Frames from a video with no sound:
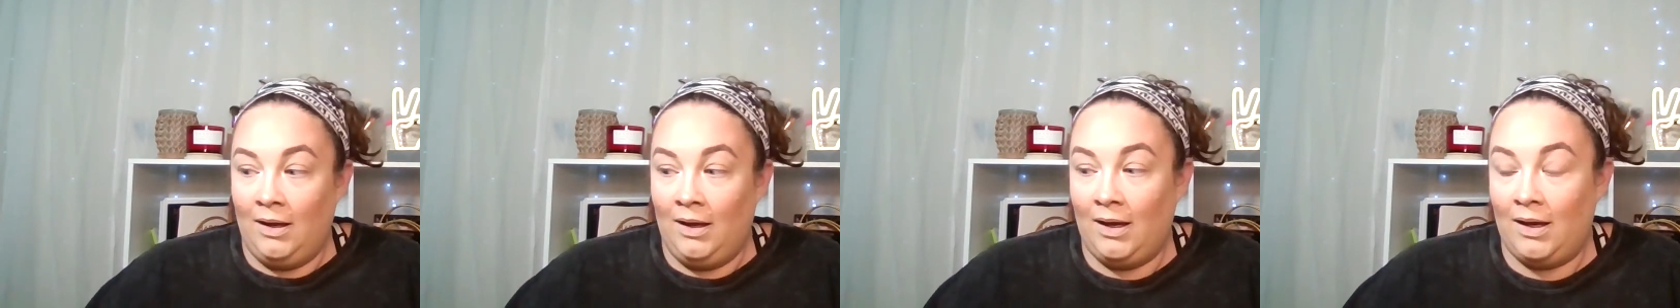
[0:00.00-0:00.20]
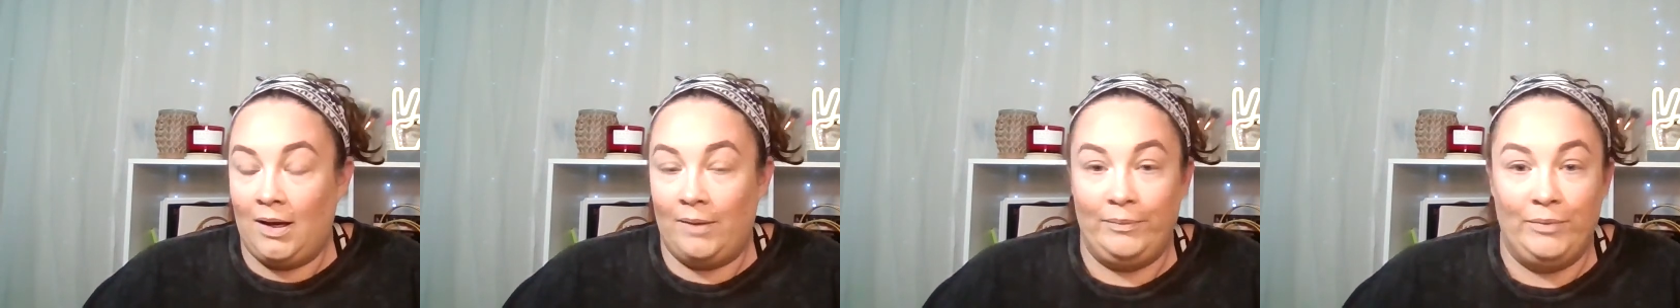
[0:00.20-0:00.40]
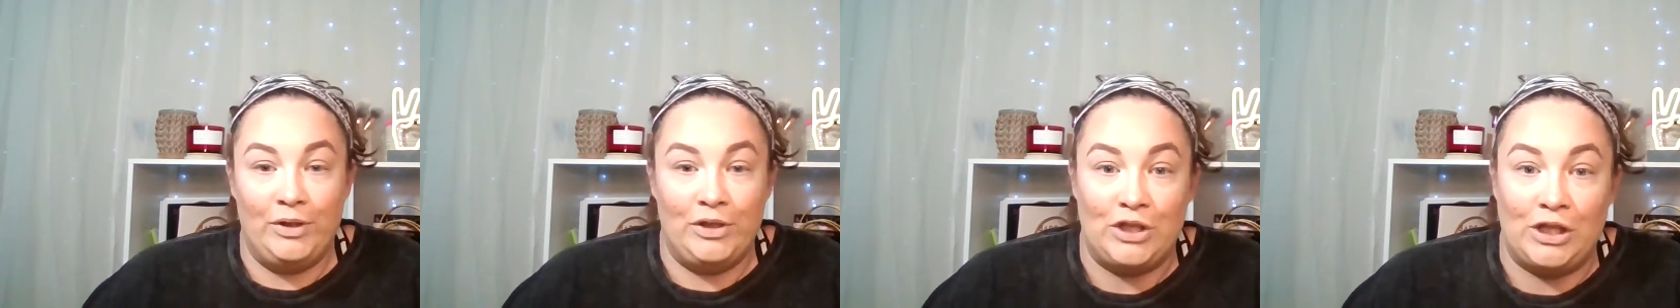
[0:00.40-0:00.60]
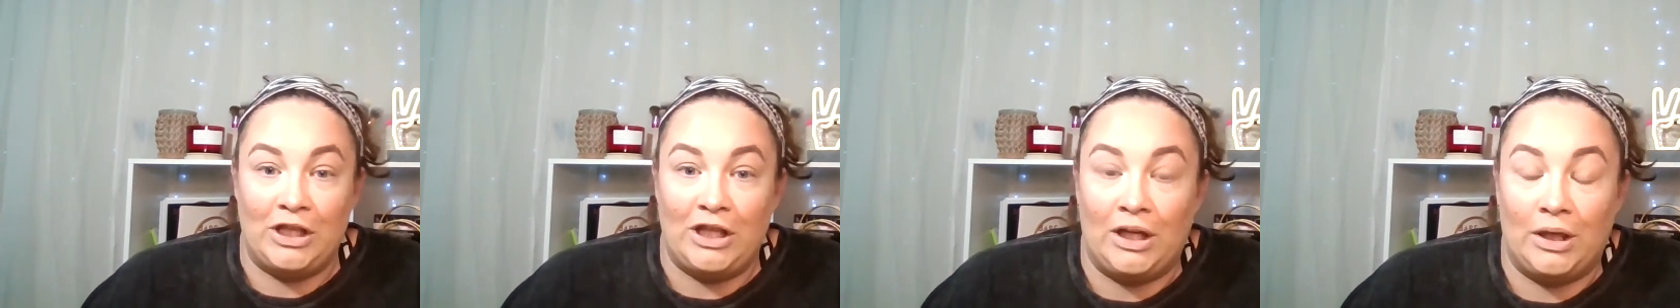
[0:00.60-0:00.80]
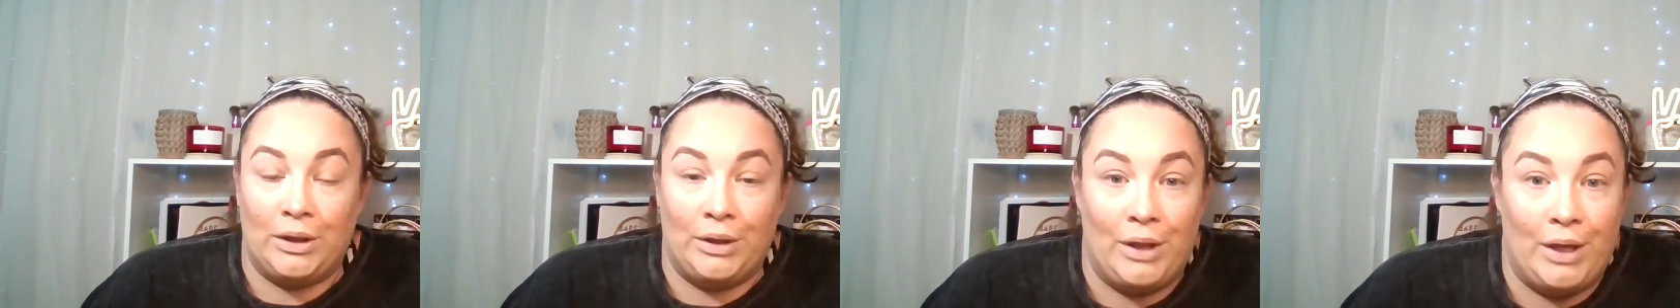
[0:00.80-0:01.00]
I'm usually a
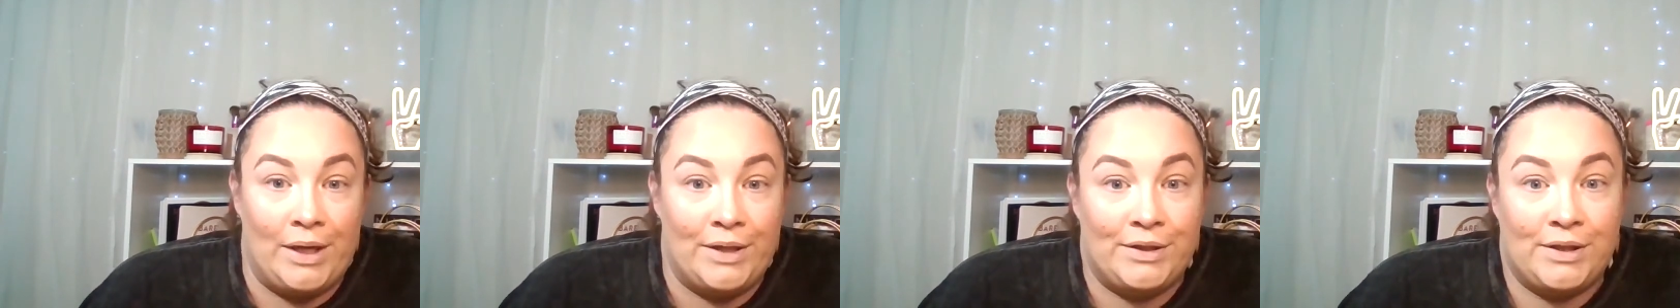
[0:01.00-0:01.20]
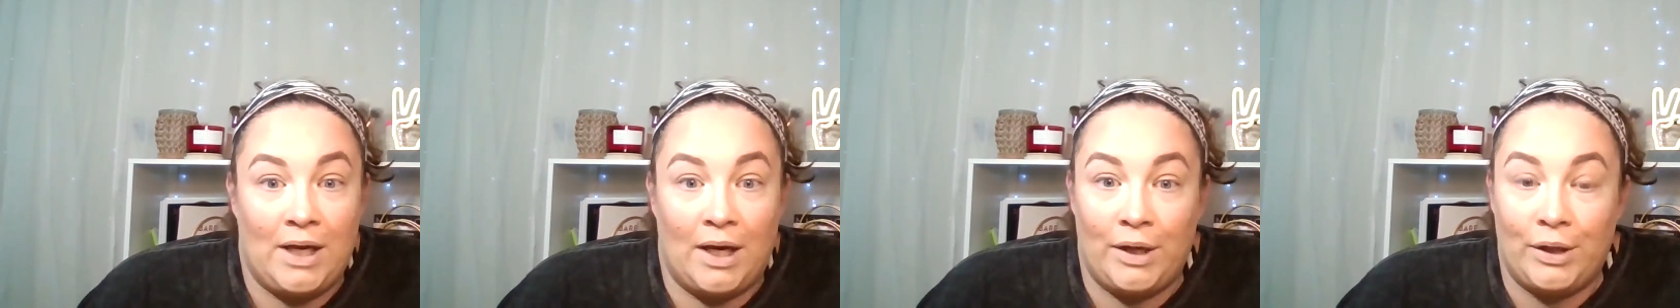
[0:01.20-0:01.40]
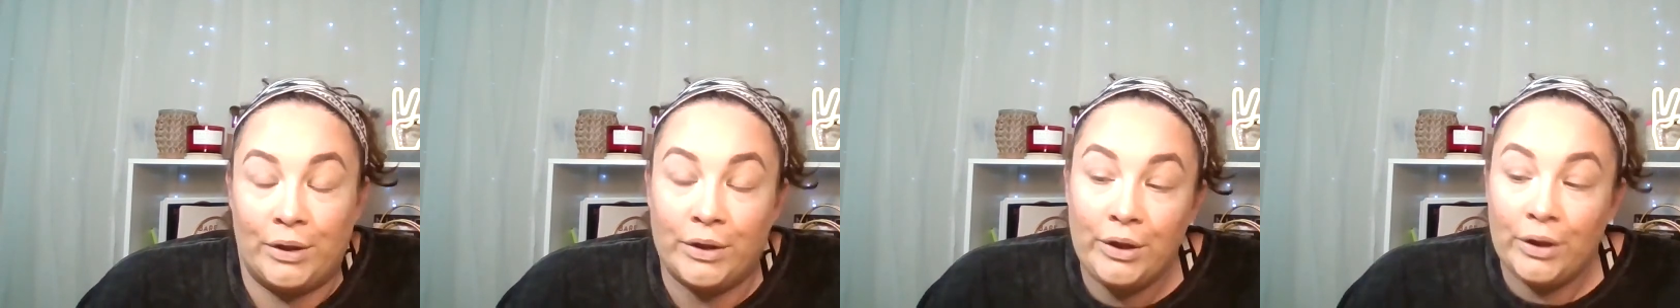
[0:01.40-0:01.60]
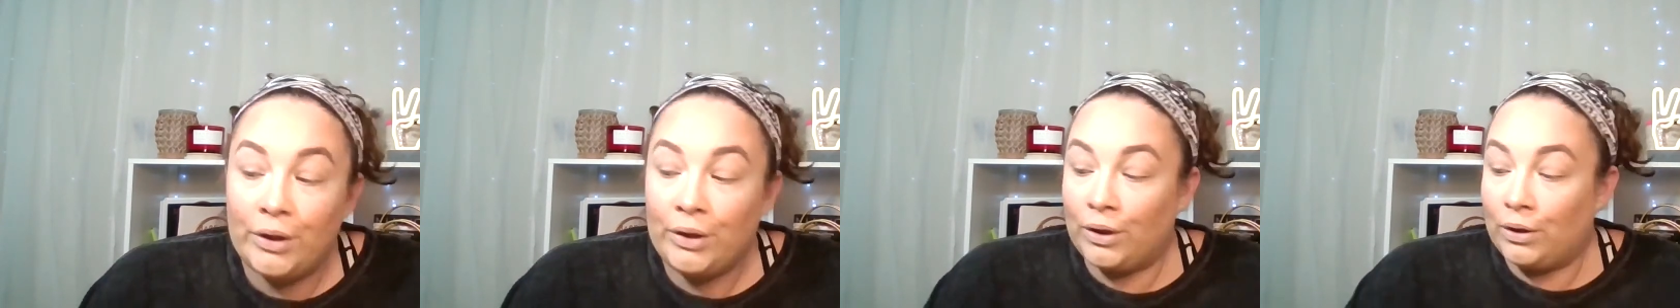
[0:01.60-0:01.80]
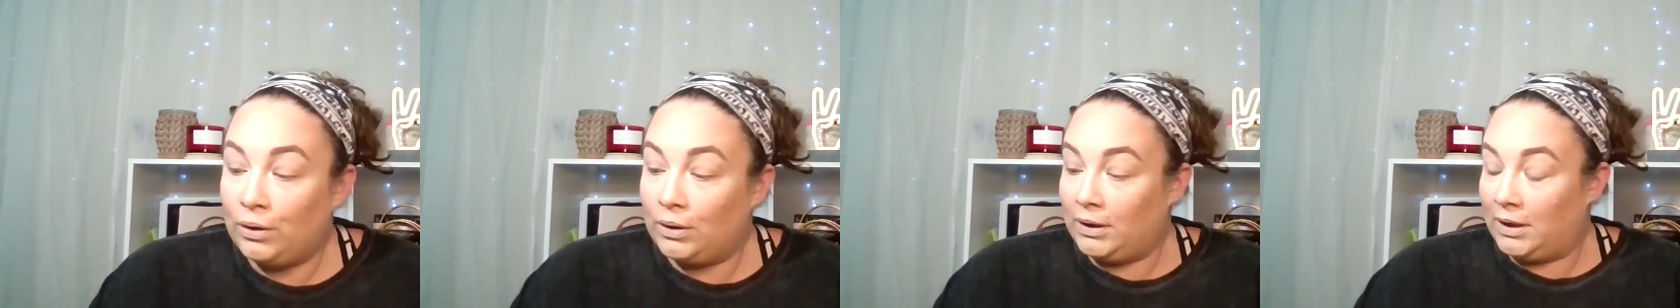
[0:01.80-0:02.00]
gloss kind of
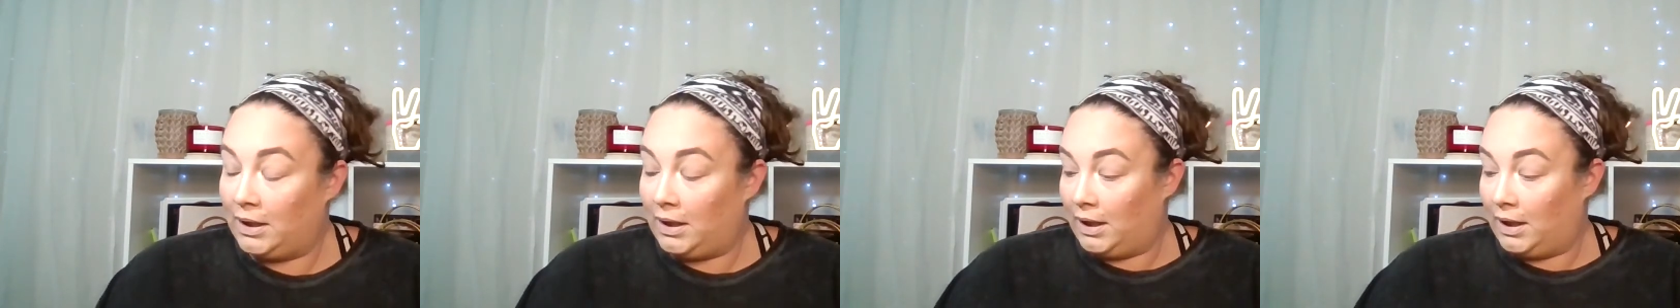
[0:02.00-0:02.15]
girl.